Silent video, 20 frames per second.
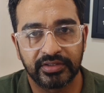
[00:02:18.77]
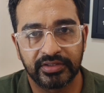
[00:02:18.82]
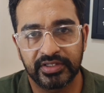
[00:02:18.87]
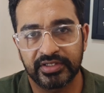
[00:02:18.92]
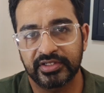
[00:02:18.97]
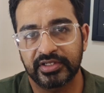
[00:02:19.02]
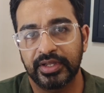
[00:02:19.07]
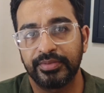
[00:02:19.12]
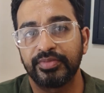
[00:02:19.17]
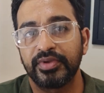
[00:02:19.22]

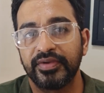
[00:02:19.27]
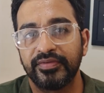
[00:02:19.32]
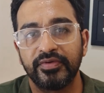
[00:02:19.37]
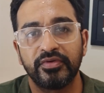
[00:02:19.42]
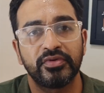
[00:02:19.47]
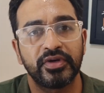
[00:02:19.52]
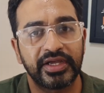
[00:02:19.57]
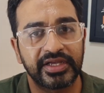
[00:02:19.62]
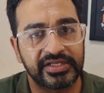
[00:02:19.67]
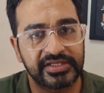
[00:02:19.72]
Thus, I'm
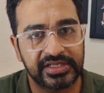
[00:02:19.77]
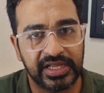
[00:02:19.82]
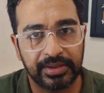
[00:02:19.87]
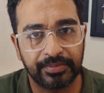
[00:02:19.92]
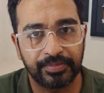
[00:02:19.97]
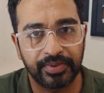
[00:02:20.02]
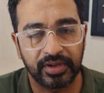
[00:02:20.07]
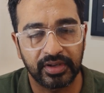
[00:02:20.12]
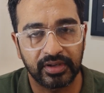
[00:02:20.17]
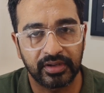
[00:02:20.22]
giving an
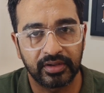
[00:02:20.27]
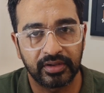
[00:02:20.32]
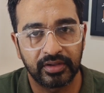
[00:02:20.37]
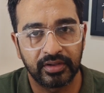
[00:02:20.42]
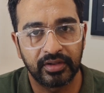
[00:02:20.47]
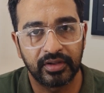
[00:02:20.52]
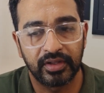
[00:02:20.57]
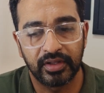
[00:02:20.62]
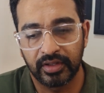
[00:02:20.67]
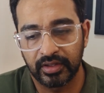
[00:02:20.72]
example.
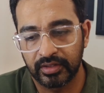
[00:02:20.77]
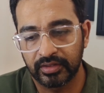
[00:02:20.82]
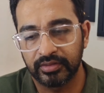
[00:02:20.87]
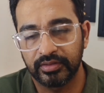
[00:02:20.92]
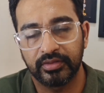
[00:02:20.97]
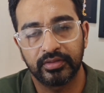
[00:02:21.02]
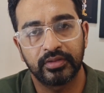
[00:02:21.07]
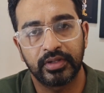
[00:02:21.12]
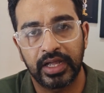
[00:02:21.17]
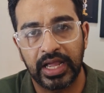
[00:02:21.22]

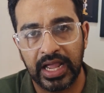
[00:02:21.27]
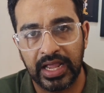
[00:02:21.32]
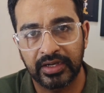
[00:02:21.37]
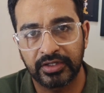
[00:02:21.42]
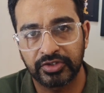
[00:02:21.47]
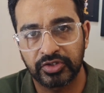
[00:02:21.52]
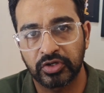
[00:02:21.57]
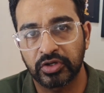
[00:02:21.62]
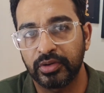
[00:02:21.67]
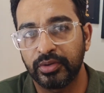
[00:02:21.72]

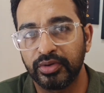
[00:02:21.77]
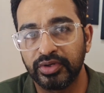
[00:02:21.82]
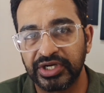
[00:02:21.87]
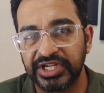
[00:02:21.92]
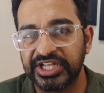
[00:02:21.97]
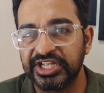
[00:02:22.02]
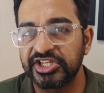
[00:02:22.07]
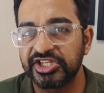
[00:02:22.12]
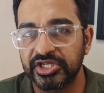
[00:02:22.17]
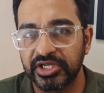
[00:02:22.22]
I'll talk
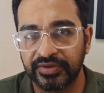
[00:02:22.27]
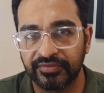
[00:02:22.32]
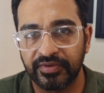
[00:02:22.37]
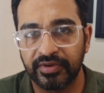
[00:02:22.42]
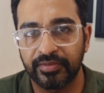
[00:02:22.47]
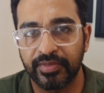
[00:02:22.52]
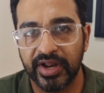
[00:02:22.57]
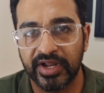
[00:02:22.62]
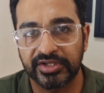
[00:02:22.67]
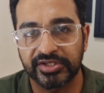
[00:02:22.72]
about each and
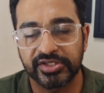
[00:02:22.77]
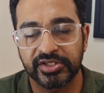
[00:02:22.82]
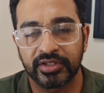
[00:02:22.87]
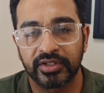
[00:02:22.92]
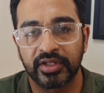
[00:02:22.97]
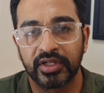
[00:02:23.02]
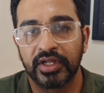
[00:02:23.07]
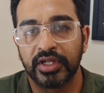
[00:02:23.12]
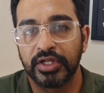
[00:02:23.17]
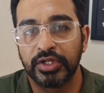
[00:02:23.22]
every branch.
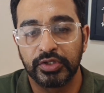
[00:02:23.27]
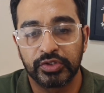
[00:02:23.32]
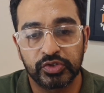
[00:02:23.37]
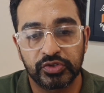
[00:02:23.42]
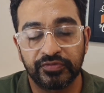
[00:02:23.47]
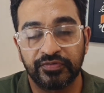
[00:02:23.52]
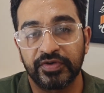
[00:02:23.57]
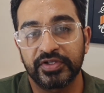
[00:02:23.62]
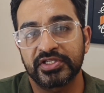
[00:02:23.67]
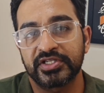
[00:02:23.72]

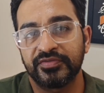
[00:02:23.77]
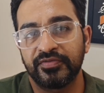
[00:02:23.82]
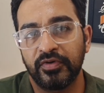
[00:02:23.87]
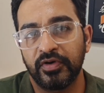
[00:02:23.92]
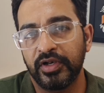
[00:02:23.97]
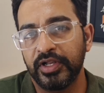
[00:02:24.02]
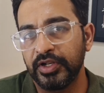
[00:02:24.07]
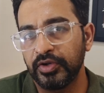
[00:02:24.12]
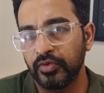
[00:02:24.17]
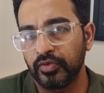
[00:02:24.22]
So first of
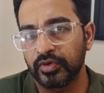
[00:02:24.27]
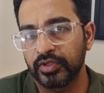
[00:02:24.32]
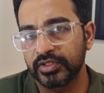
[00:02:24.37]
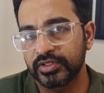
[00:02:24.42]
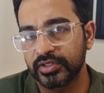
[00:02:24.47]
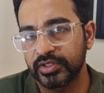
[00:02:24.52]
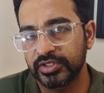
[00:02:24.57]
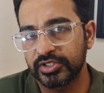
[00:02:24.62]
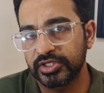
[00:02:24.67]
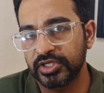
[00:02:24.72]
all, in oral
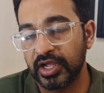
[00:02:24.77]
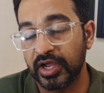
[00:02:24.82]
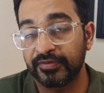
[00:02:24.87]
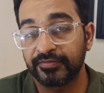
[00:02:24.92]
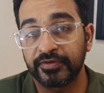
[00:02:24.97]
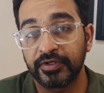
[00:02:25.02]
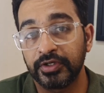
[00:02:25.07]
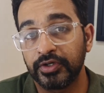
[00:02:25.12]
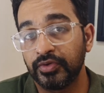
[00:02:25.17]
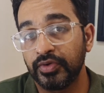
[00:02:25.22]
surgery,
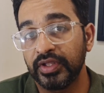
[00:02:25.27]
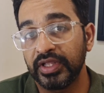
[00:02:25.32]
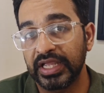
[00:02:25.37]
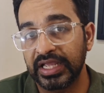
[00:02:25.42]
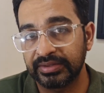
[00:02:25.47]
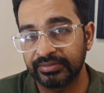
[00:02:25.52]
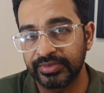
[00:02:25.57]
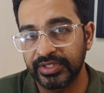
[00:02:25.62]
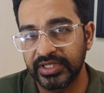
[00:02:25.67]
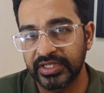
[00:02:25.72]
after doing
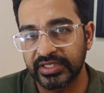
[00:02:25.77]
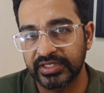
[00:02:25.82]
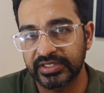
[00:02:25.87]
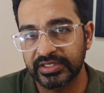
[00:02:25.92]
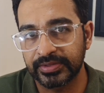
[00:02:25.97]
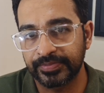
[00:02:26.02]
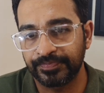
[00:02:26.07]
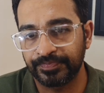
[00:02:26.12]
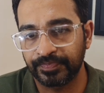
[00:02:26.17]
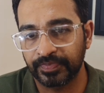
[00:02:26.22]

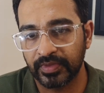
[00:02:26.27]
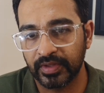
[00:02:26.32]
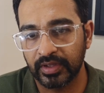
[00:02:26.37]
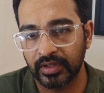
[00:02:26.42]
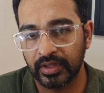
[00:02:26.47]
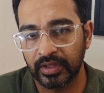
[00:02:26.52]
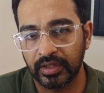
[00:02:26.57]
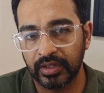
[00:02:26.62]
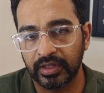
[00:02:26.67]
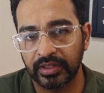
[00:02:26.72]
MDS,
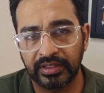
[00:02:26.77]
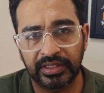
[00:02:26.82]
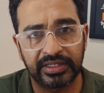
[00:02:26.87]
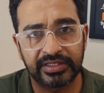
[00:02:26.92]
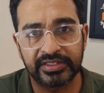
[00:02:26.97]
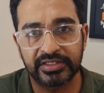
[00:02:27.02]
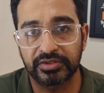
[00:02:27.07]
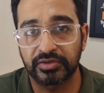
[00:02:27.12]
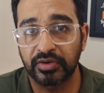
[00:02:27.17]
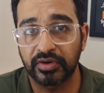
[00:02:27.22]

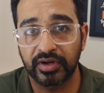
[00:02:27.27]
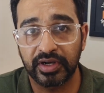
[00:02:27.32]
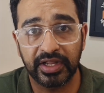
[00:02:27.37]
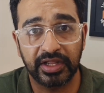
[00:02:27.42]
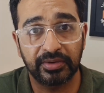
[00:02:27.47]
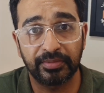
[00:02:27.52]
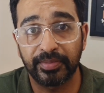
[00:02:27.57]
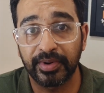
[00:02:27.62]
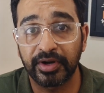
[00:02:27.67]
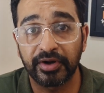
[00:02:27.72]
it's not
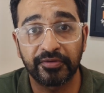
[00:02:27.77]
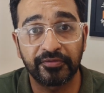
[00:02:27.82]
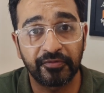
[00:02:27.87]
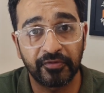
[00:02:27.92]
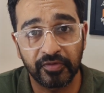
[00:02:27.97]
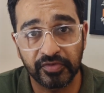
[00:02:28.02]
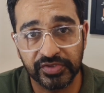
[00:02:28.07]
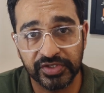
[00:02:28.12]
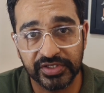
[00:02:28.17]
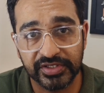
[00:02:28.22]
like a bed
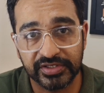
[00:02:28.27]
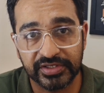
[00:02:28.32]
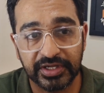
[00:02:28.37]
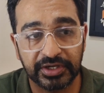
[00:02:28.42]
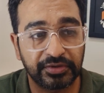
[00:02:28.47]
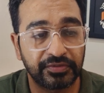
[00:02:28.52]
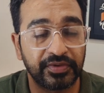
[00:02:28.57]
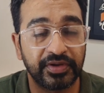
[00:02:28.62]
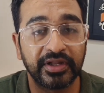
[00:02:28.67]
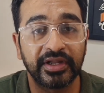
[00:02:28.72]
of roses
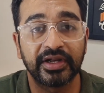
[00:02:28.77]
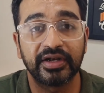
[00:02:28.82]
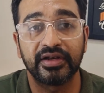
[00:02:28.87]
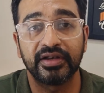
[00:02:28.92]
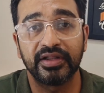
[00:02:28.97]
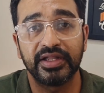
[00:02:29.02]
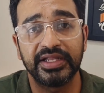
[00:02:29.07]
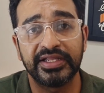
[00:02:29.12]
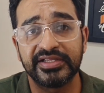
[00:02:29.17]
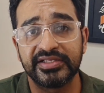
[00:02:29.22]
that you will
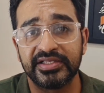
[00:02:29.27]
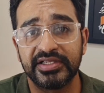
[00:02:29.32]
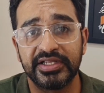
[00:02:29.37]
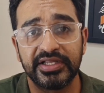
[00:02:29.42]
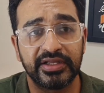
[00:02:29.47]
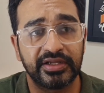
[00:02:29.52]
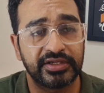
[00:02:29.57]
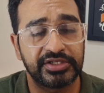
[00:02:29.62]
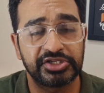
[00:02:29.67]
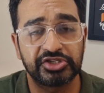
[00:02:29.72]
get
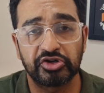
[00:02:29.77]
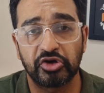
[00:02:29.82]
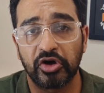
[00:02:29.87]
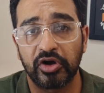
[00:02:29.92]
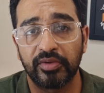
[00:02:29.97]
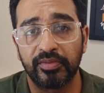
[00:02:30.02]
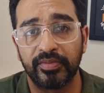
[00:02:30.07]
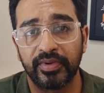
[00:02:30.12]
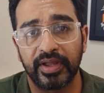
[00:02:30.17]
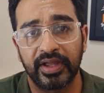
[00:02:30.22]
easily a
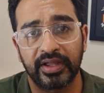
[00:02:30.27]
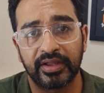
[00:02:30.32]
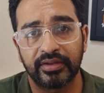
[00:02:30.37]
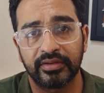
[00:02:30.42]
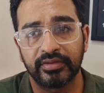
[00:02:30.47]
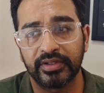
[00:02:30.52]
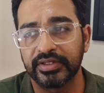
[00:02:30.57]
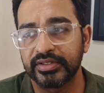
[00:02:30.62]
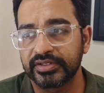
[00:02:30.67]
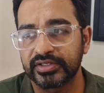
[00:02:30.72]
job
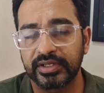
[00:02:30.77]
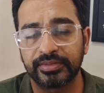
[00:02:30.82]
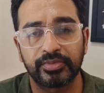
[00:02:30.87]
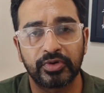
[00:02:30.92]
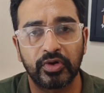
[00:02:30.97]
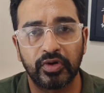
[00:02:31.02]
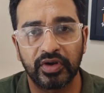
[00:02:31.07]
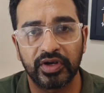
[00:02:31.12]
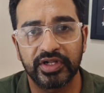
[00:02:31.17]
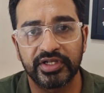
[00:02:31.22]
in
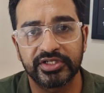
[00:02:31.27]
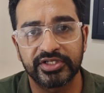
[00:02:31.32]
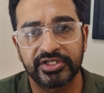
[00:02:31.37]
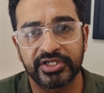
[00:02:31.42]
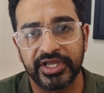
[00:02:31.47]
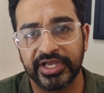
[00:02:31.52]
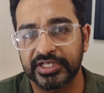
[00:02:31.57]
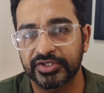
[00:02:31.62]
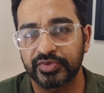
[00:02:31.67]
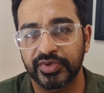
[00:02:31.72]
some
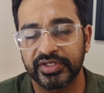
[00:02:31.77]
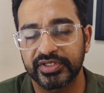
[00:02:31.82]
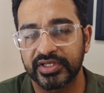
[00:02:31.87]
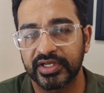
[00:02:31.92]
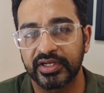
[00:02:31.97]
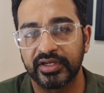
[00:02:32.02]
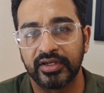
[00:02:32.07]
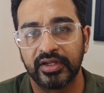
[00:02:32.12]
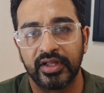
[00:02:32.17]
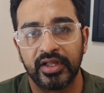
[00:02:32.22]
college
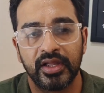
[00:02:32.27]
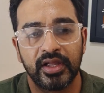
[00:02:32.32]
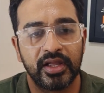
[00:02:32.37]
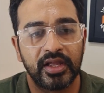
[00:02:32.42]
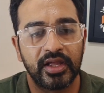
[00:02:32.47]
XYZ.